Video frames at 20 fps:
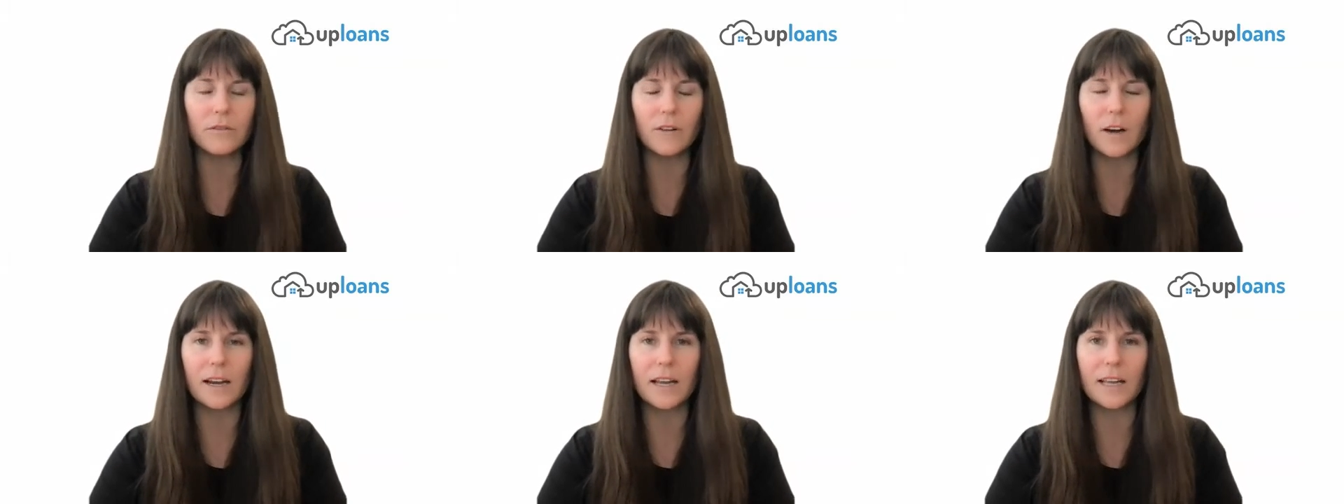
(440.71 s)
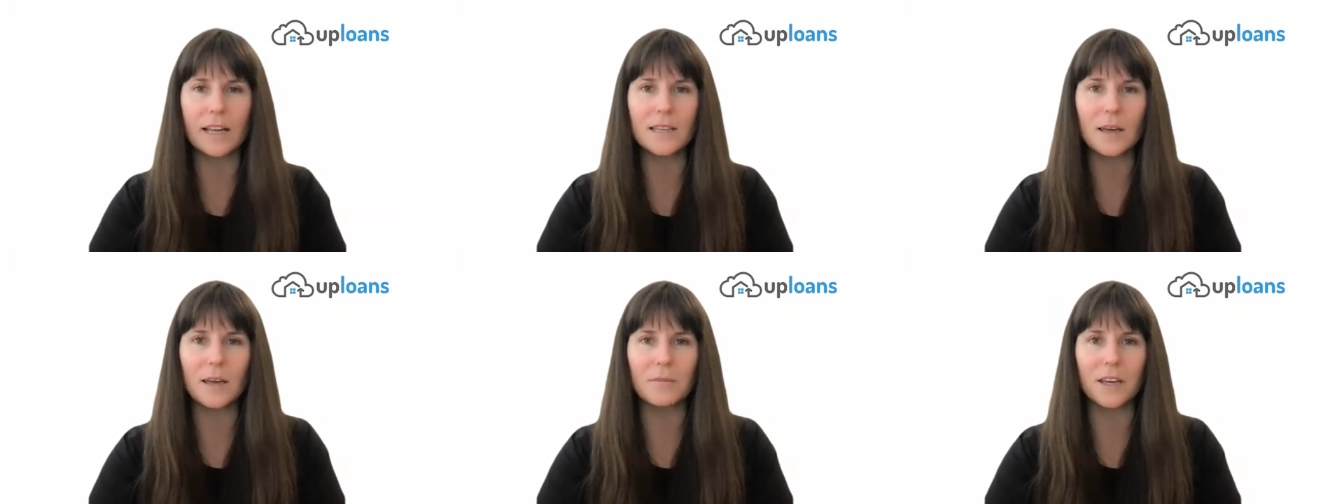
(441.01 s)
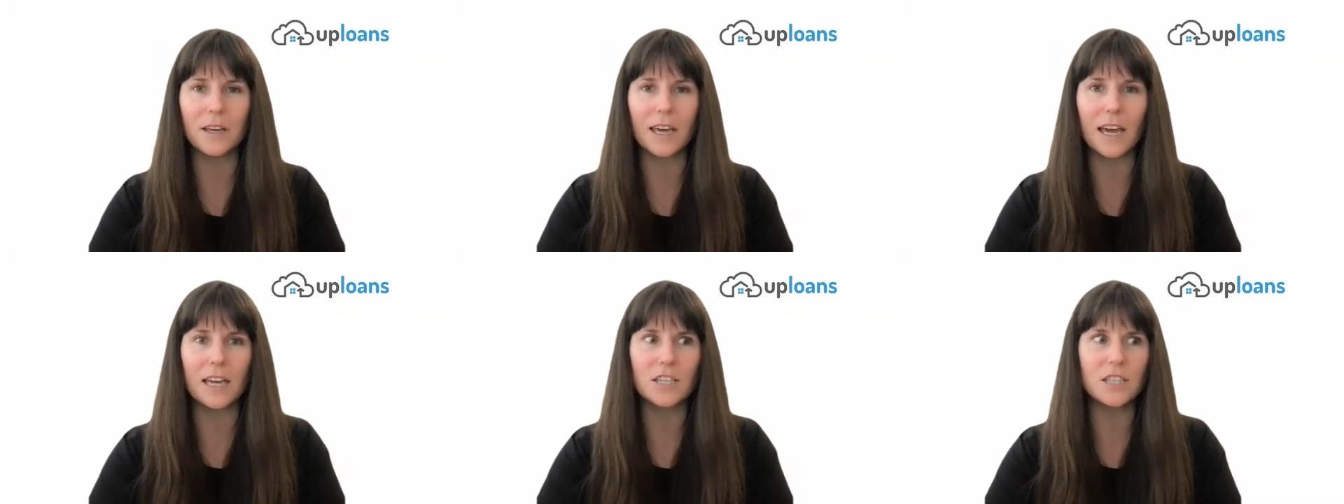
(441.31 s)
finance
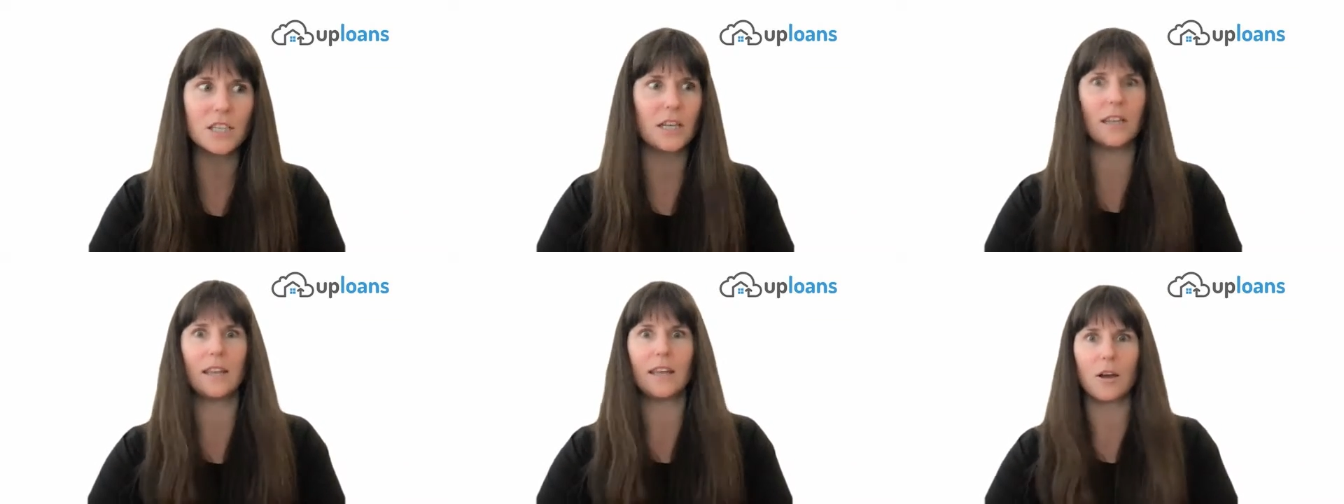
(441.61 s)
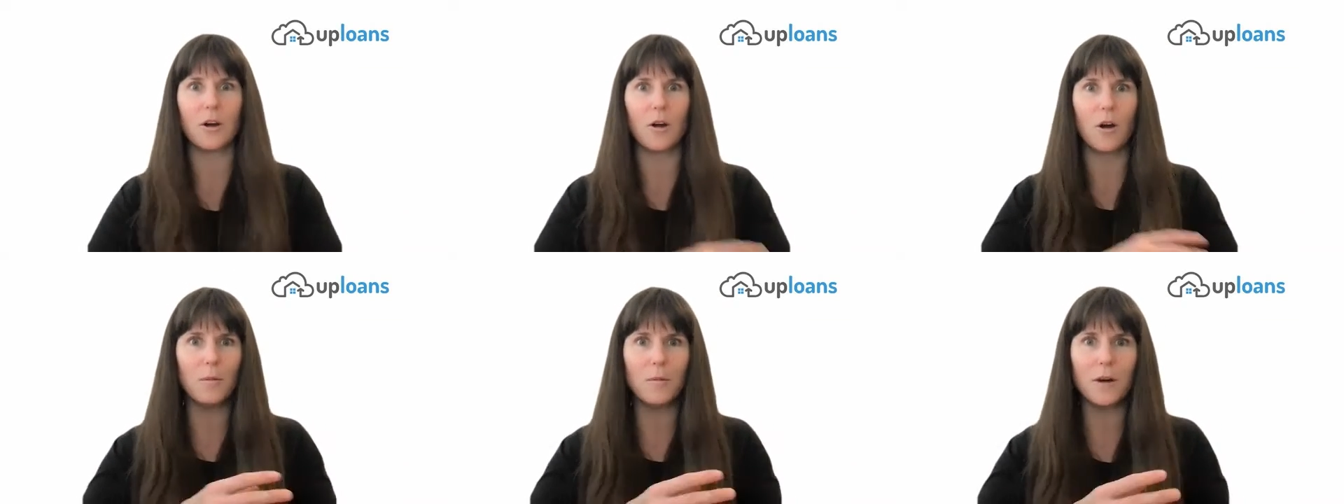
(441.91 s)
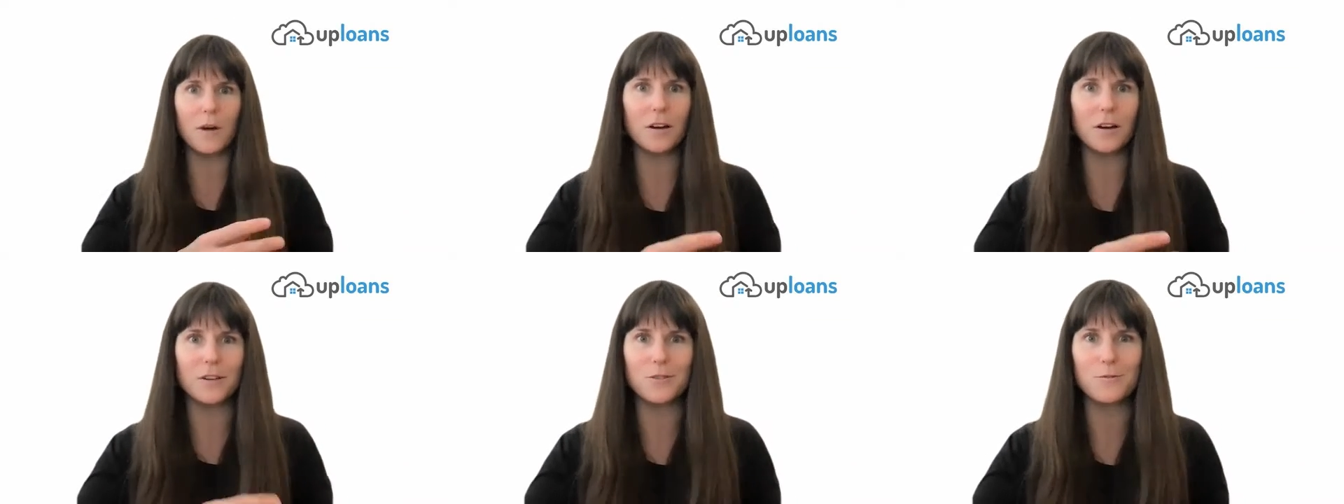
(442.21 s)
application and then go, oh
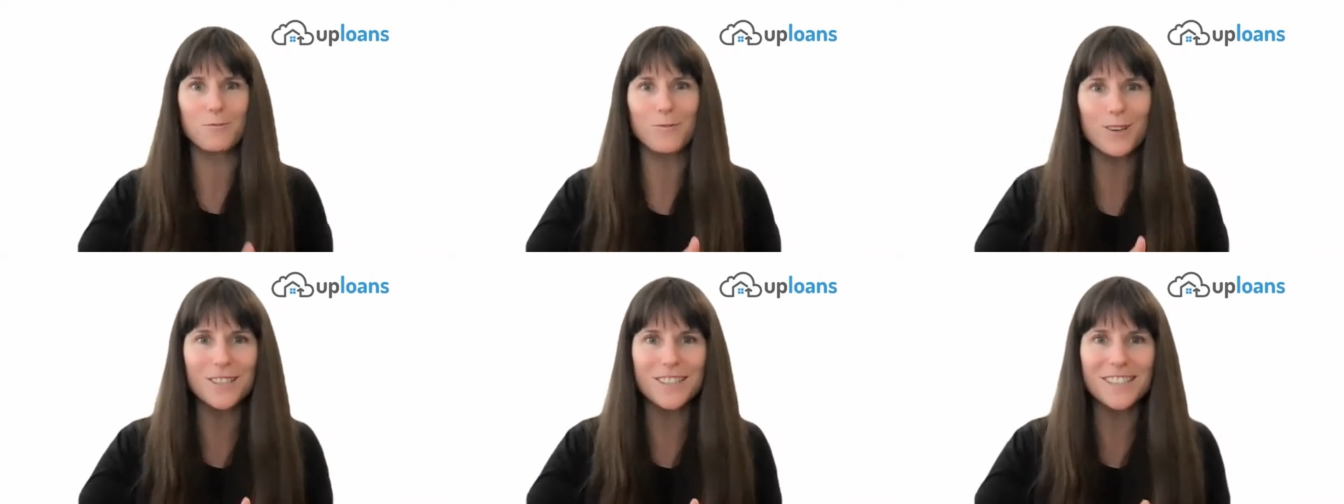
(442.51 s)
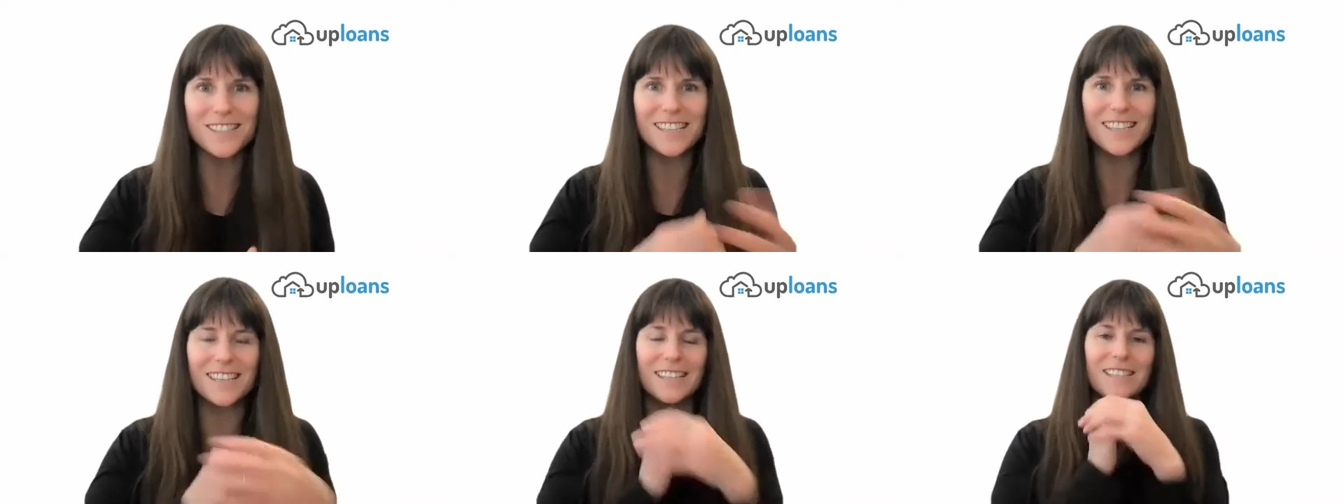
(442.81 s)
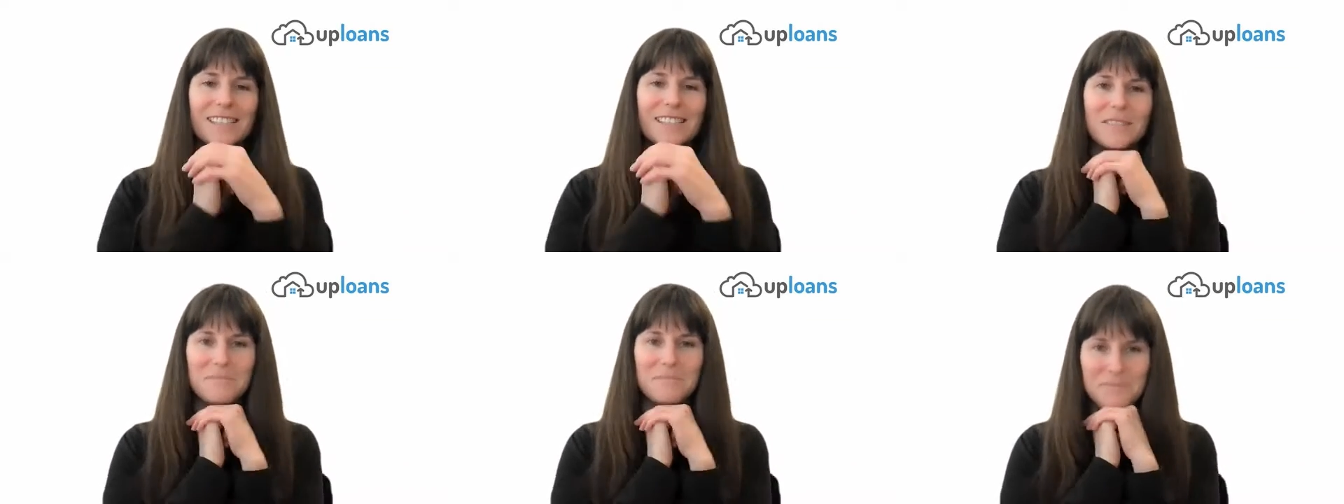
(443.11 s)
my gosh, what's
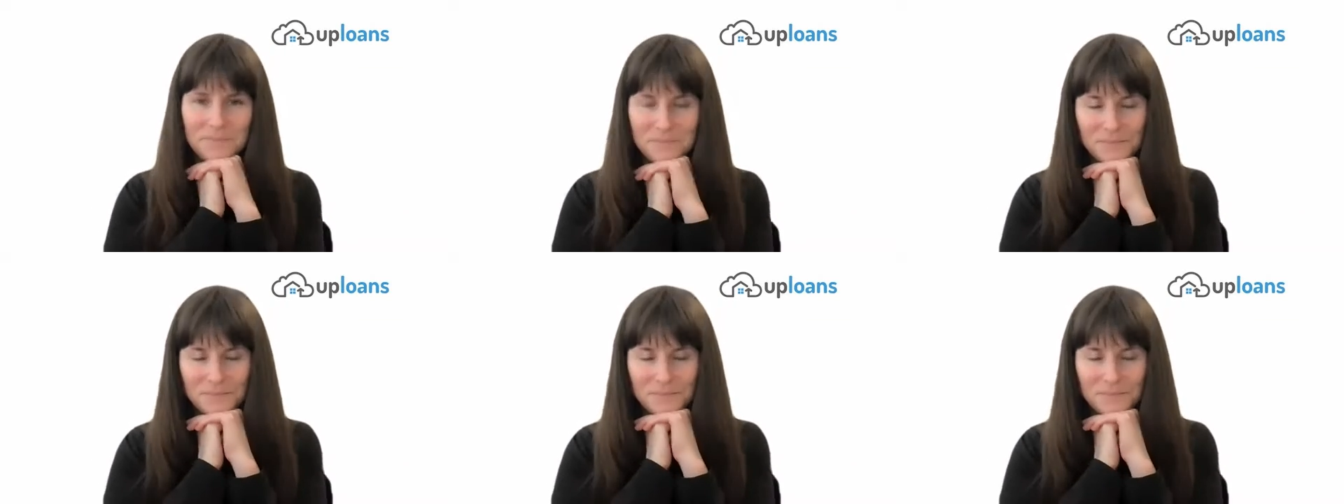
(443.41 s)
this?